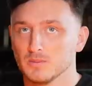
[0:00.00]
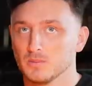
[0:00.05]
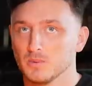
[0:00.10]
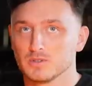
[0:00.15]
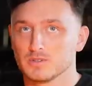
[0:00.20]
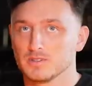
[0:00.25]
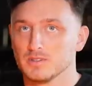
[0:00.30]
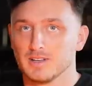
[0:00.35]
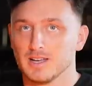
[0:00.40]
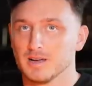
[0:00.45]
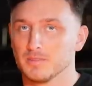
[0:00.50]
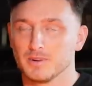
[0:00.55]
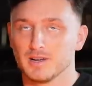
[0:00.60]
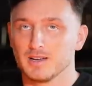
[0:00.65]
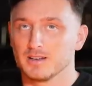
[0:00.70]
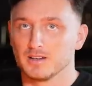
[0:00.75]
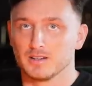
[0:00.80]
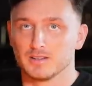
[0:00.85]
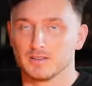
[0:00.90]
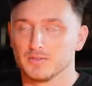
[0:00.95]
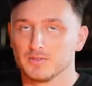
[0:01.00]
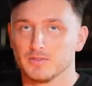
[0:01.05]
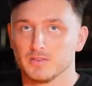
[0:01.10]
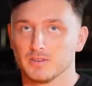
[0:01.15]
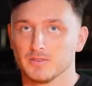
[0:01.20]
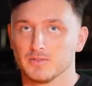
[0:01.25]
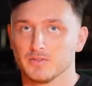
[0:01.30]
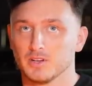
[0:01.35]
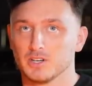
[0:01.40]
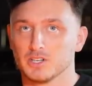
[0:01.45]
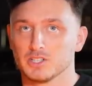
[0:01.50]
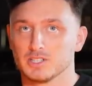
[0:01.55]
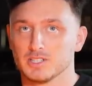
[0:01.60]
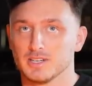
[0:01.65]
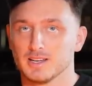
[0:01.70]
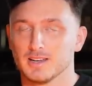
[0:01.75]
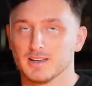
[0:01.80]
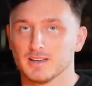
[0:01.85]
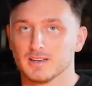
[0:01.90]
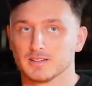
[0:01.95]
it wasn't that bad. Like the, the first
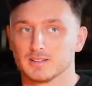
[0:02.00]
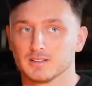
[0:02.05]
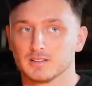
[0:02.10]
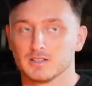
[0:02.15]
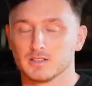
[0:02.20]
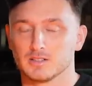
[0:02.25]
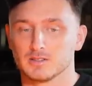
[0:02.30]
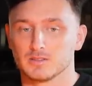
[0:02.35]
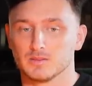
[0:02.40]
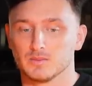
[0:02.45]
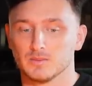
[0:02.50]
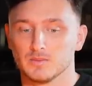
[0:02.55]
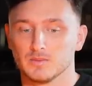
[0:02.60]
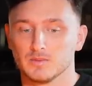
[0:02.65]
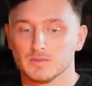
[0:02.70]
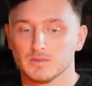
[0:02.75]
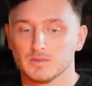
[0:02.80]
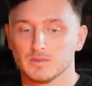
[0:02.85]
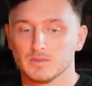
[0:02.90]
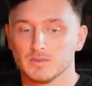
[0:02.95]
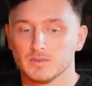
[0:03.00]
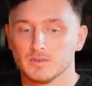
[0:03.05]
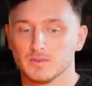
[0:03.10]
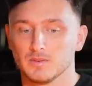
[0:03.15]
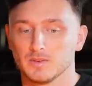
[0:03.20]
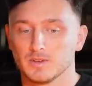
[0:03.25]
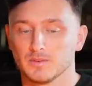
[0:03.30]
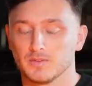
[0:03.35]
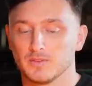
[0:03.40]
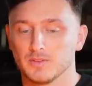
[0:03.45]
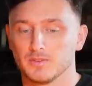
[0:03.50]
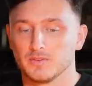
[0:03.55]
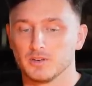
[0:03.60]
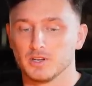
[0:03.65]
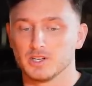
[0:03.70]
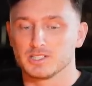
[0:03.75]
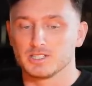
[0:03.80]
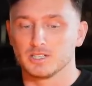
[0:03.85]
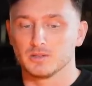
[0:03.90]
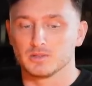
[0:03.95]
year, because the, the
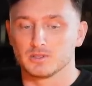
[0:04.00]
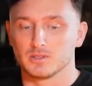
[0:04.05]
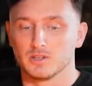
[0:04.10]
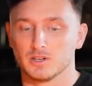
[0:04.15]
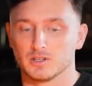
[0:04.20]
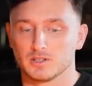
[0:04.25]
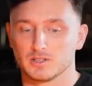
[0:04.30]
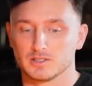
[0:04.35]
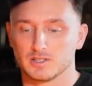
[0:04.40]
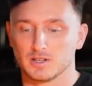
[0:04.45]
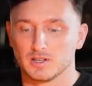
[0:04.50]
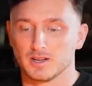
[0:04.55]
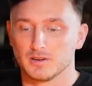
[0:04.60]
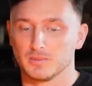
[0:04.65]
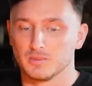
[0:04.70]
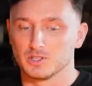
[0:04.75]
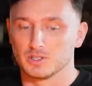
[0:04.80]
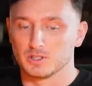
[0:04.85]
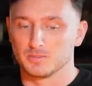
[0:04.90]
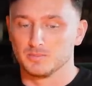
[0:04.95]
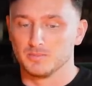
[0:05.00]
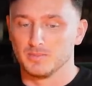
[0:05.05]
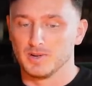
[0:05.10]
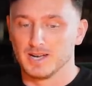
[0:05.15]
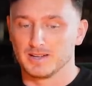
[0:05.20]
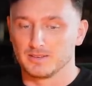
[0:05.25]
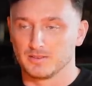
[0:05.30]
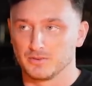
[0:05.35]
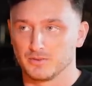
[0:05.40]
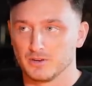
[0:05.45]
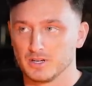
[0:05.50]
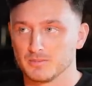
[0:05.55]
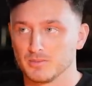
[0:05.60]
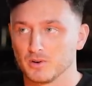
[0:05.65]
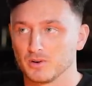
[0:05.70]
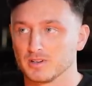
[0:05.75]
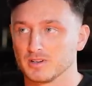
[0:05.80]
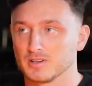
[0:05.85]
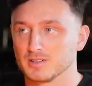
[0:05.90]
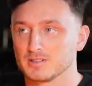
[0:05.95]
first year was good because like we just had three
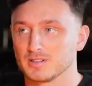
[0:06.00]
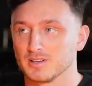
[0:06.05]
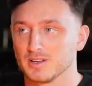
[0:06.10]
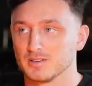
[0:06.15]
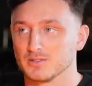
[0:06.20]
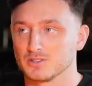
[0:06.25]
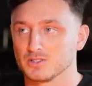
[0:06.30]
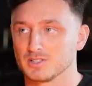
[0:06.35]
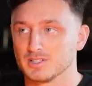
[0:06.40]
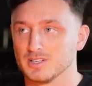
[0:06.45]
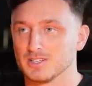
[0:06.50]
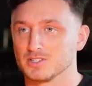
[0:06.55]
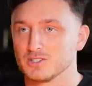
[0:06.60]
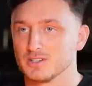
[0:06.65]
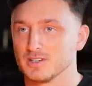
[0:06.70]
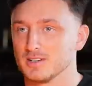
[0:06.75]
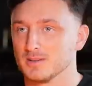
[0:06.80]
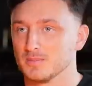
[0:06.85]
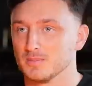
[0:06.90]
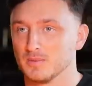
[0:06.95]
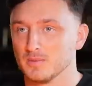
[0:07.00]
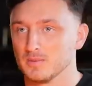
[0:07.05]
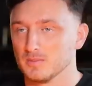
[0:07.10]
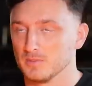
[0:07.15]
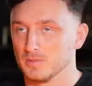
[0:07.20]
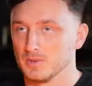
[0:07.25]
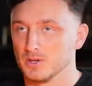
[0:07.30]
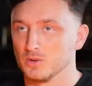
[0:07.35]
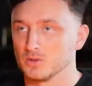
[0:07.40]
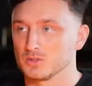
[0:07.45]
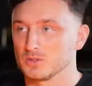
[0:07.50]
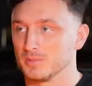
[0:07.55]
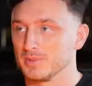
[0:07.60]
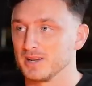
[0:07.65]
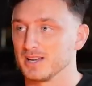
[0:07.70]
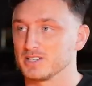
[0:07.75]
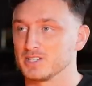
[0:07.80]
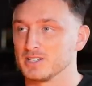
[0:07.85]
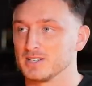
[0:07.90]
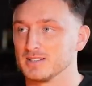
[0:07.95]
products. Like it was just literally, we launched with
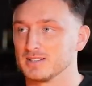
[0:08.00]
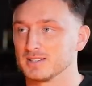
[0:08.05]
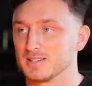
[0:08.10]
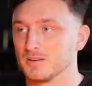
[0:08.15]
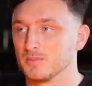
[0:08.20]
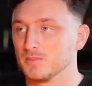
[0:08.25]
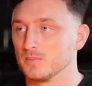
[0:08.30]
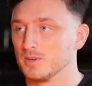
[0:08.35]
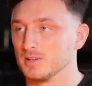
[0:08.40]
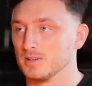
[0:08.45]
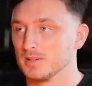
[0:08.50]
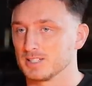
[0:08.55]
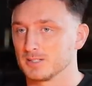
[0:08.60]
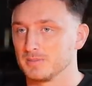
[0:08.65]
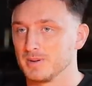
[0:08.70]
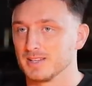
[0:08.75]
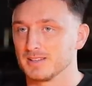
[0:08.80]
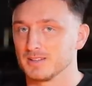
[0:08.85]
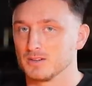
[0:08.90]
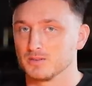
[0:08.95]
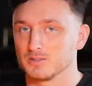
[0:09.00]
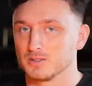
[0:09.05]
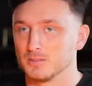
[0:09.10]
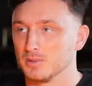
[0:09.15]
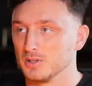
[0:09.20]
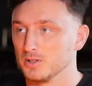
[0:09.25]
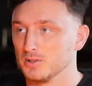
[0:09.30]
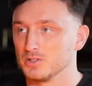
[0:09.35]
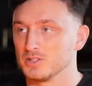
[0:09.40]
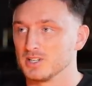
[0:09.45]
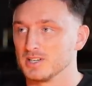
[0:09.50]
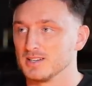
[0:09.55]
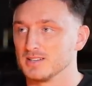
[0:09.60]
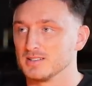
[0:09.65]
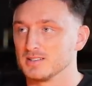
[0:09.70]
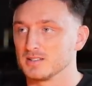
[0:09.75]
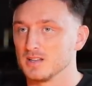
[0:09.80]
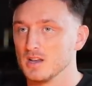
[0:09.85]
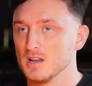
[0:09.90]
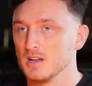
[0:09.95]
black jeans and we expanded onto blue
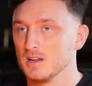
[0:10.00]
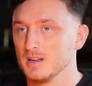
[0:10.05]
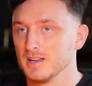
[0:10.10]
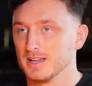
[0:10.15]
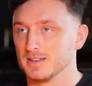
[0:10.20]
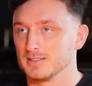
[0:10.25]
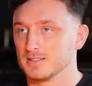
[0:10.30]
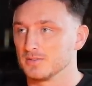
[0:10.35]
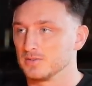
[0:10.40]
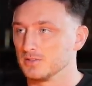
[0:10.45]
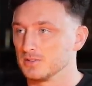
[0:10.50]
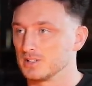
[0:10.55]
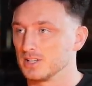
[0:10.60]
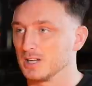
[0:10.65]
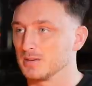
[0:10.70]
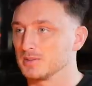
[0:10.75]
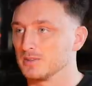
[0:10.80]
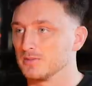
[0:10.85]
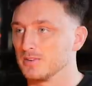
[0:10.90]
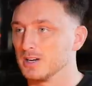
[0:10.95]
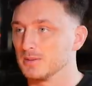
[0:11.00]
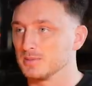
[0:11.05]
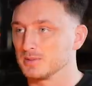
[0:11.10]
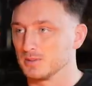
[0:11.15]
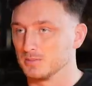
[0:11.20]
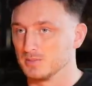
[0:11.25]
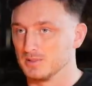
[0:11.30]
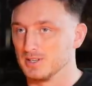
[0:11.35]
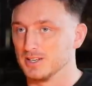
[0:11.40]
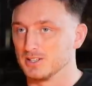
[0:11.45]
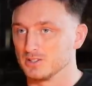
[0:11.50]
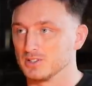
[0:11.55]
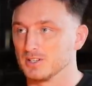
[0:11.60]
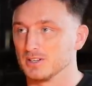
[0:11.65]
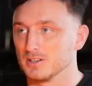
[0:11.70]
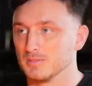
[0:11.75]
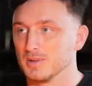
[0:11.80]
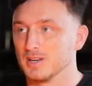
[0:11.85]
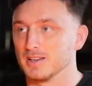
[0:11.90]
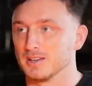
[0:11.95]
jeans and different types of rips and we literally
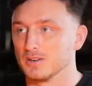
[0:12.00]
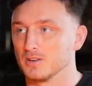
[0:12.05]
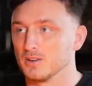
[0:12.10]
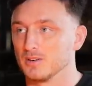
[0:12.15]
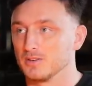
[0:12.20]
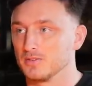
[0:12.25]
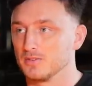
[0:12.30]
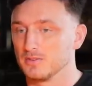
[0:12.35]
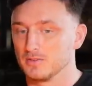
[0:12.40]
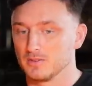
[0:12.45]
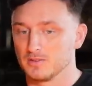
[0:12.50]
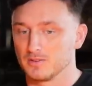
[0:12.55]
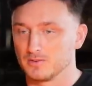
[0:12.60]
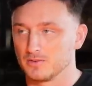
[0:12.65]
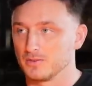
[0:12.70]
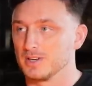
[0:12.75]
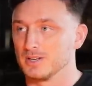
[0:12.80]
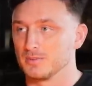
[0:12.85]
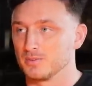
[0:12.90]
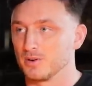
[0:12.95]
did a million off three